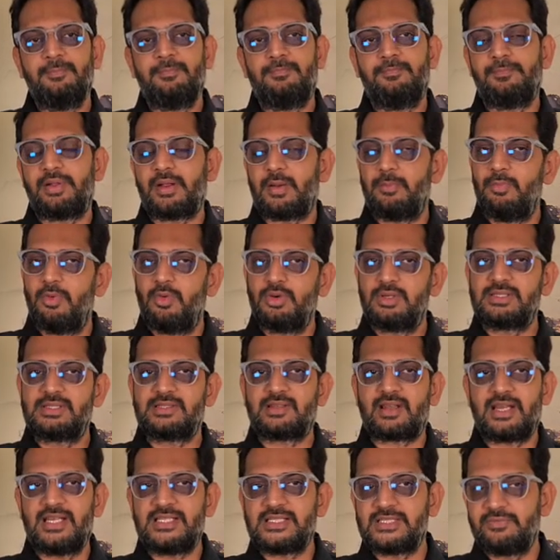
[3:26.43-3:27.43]
promotes
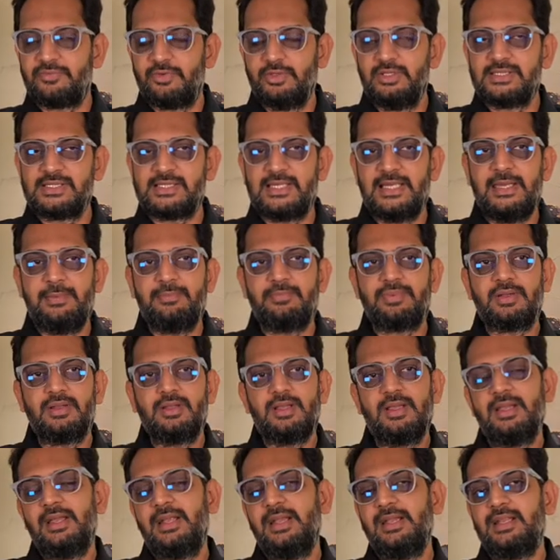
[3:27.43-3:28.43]
restful sleep.
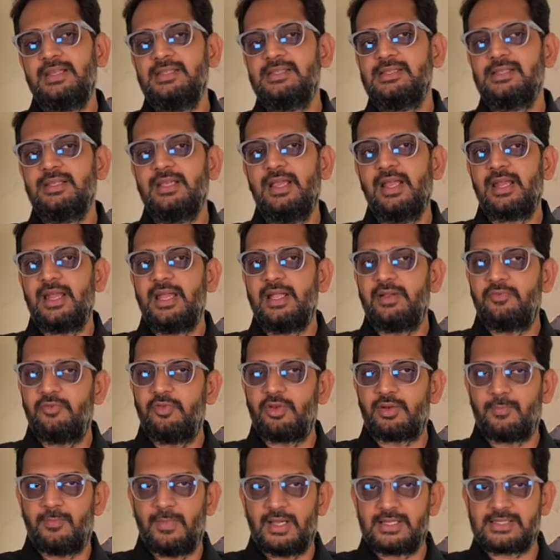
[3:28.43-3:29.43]
It is great
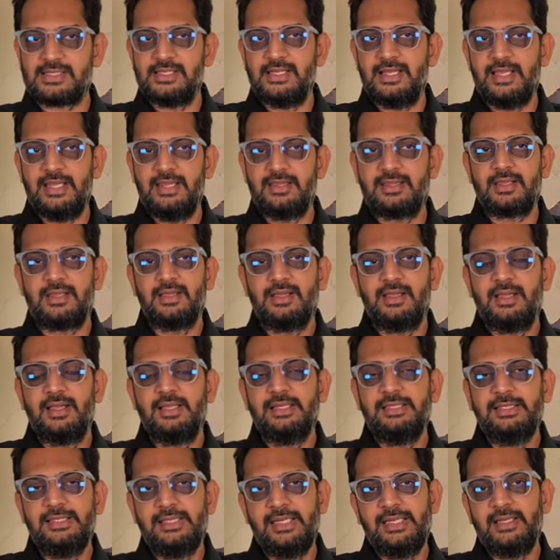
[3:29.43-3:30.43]
for muscle health,
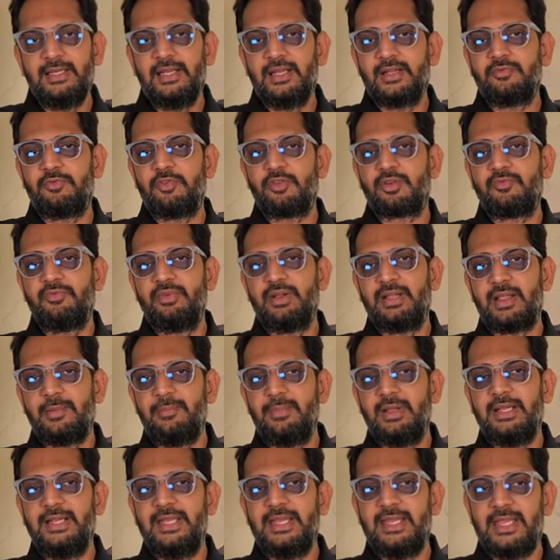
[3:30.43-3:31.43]
needed for
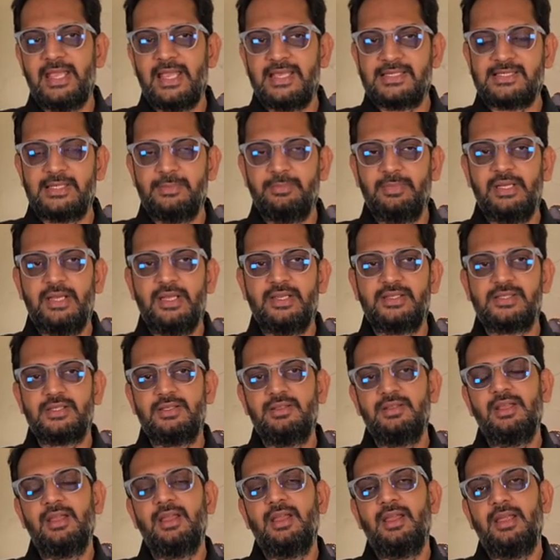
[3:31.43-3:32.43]
vitamin D assimilation.